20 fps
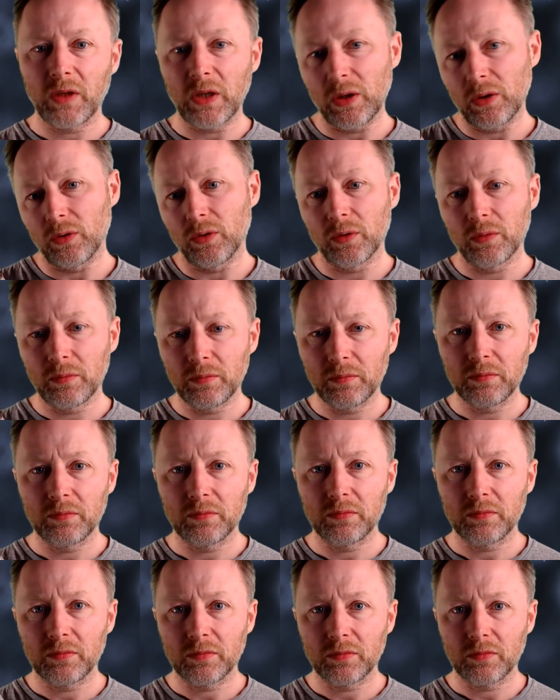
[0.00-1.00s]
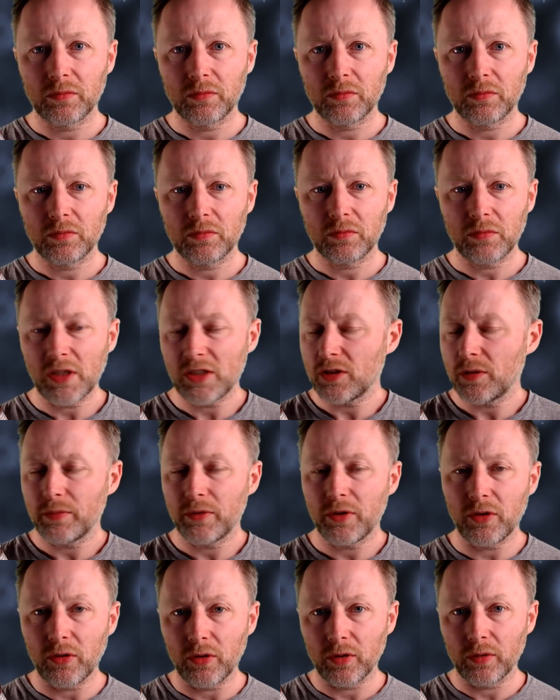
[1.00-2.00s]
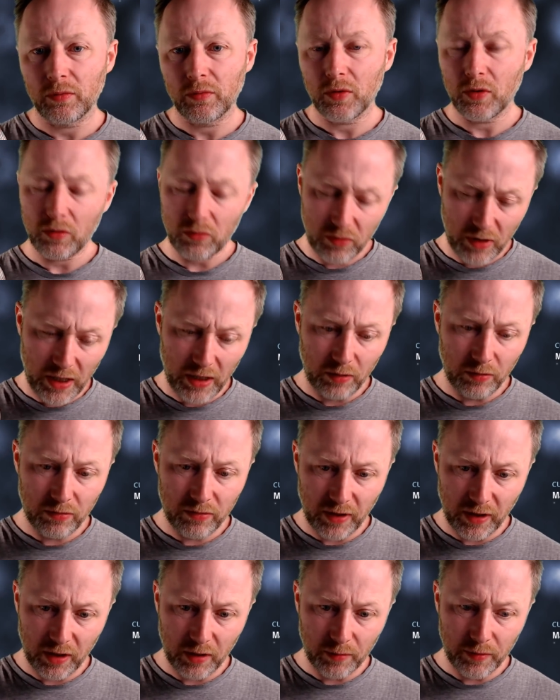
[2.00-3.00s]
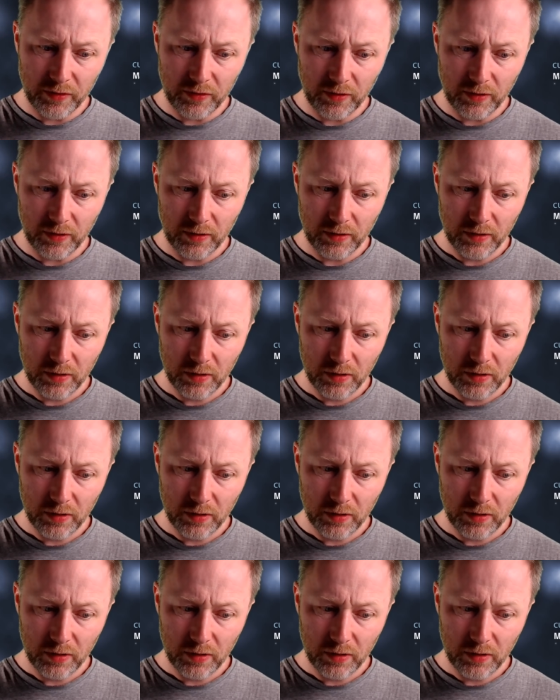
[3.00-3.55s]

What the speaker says: you know, it's up to you. Right, I'll think about it.